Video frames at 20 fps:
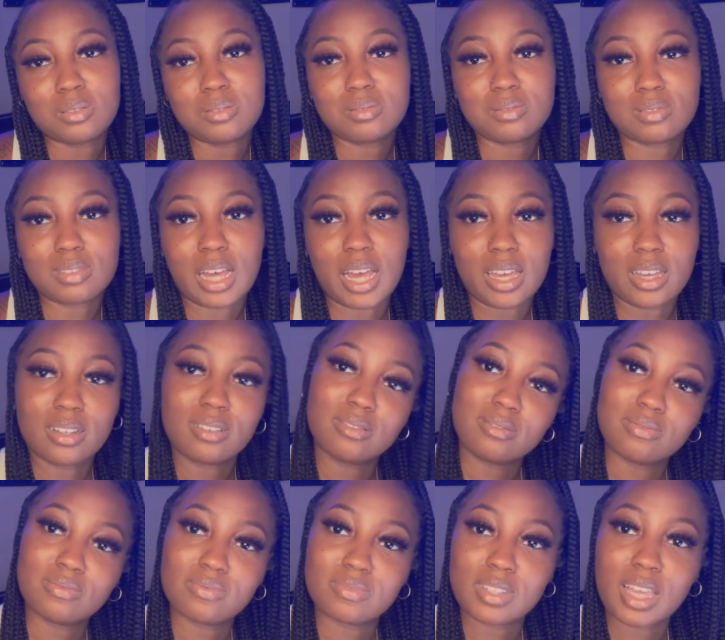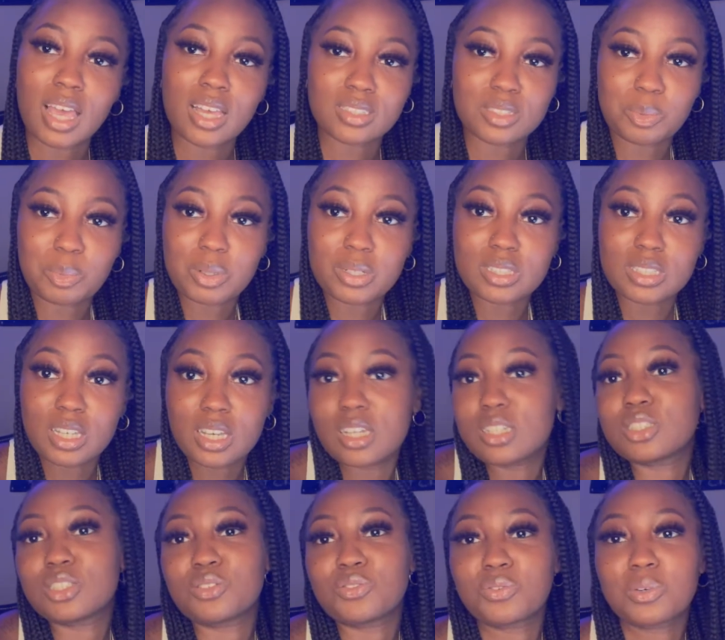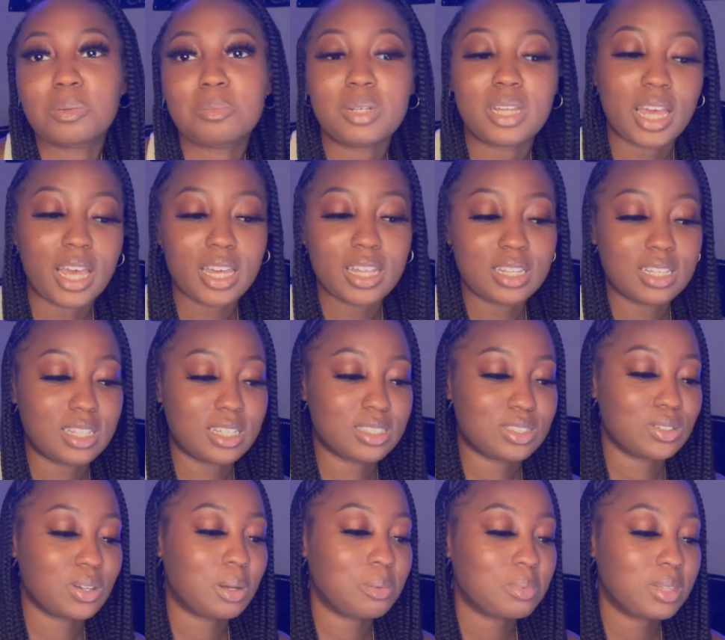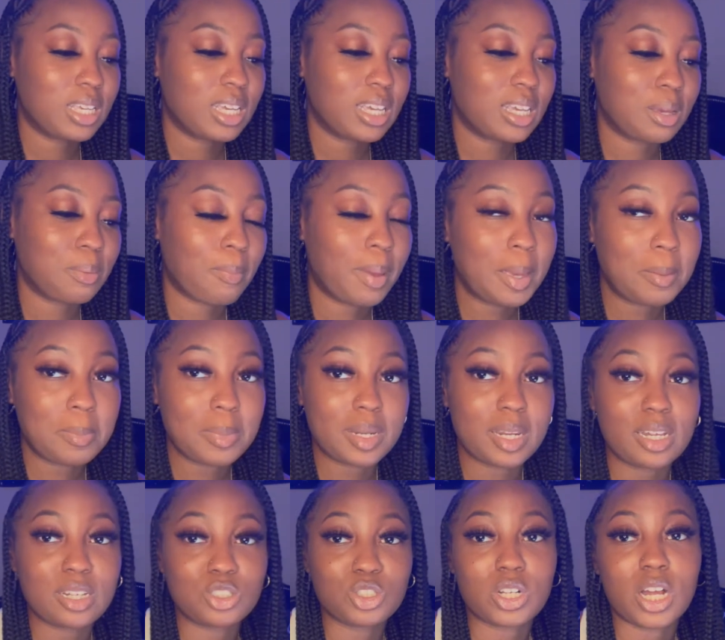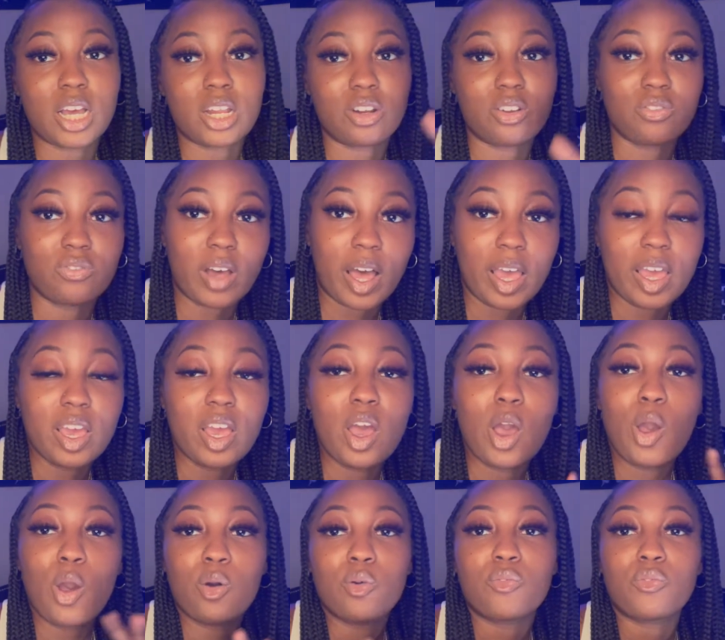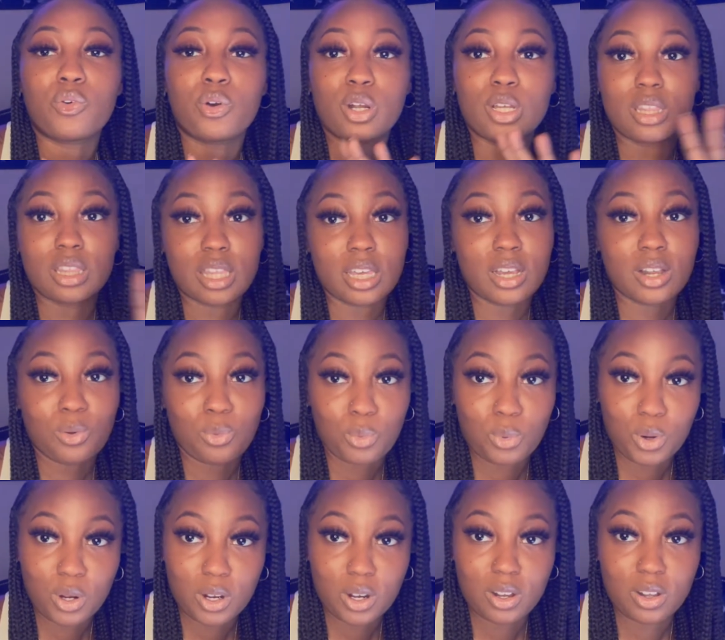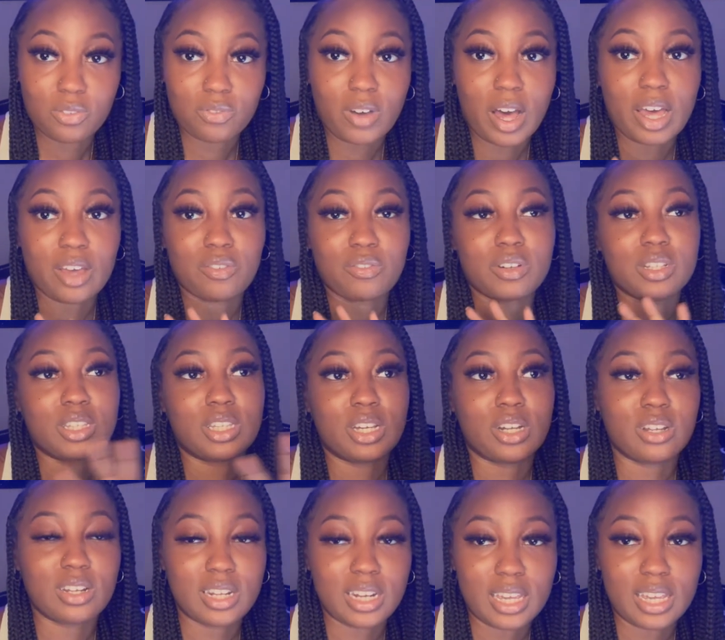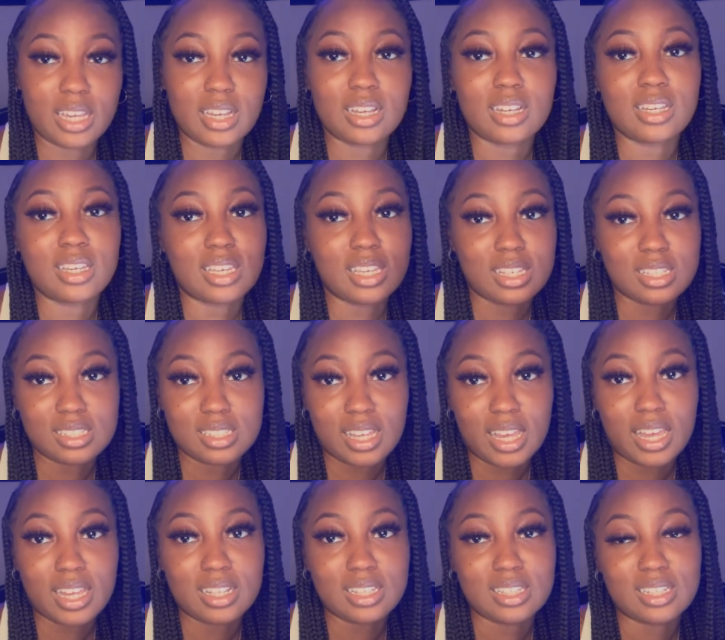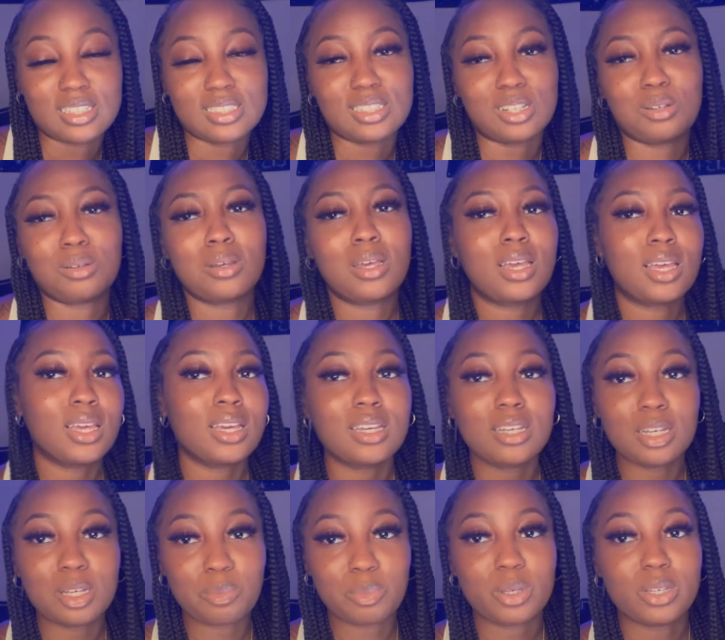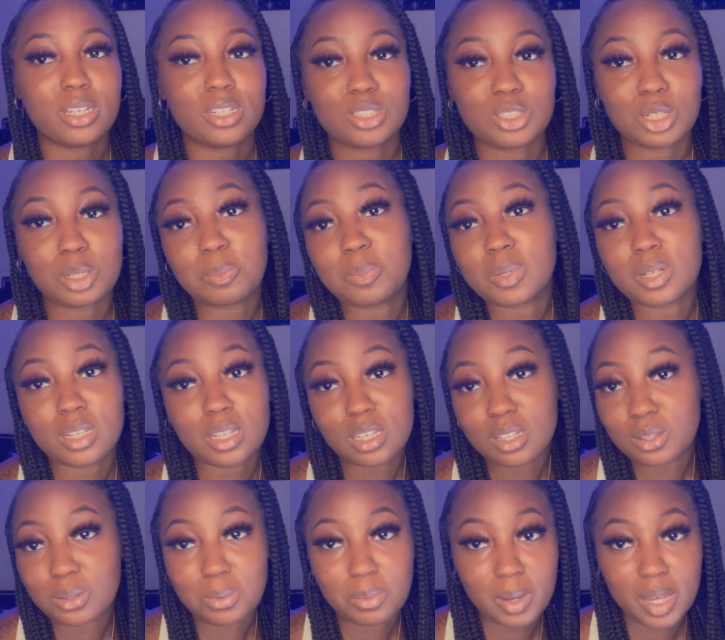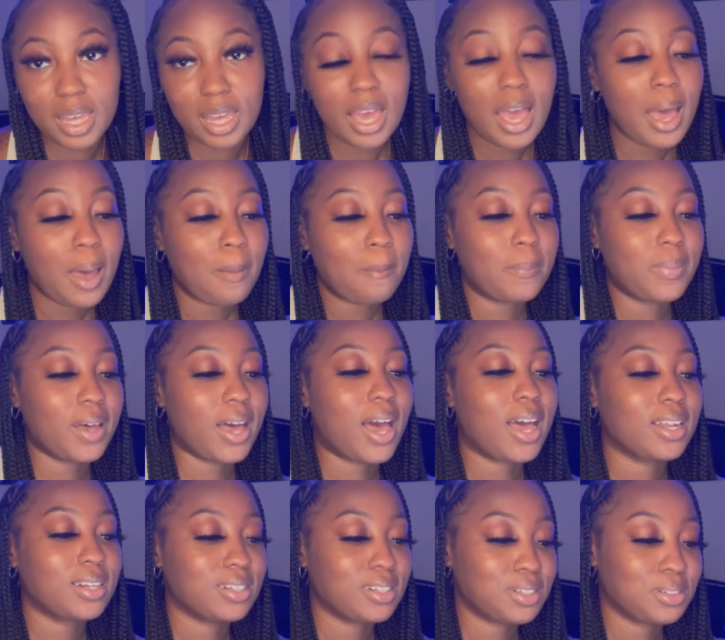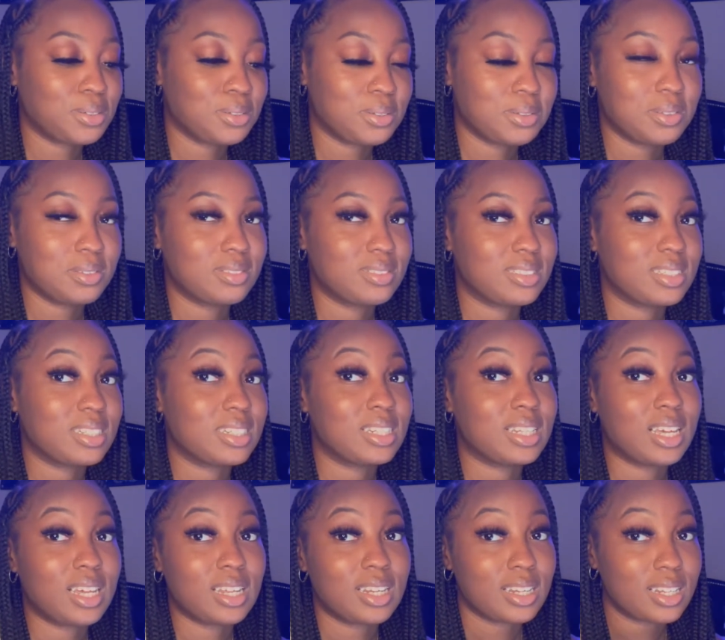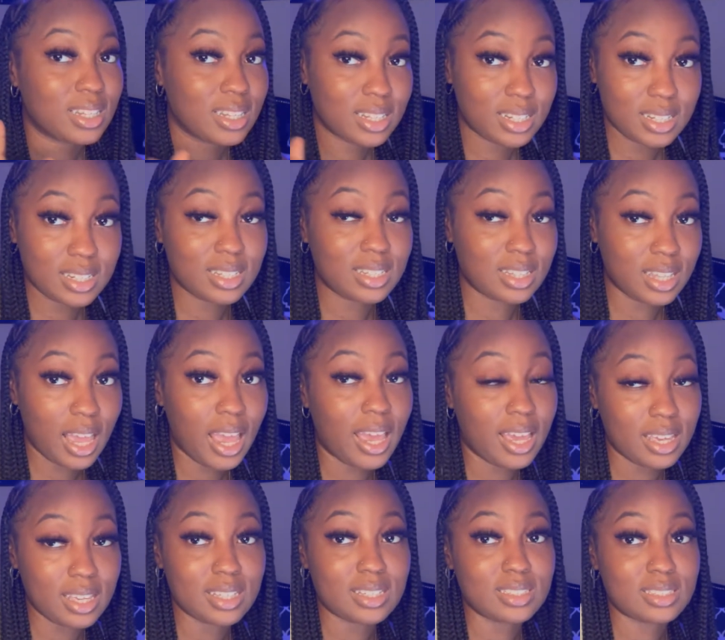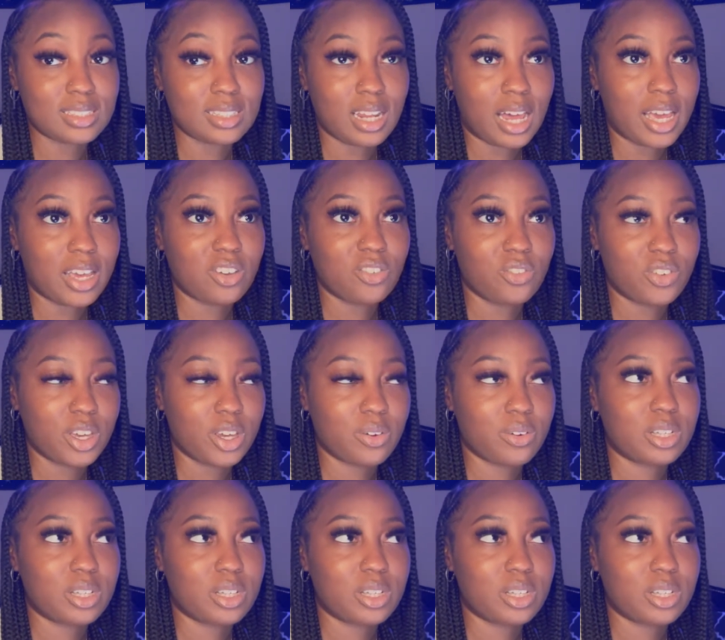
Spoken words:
like as a protection from the aliens. So I'm thinking maybe they're trying to fight for their world, fight for their land against the aliens. So it could be interpreted either way, but I know that is like very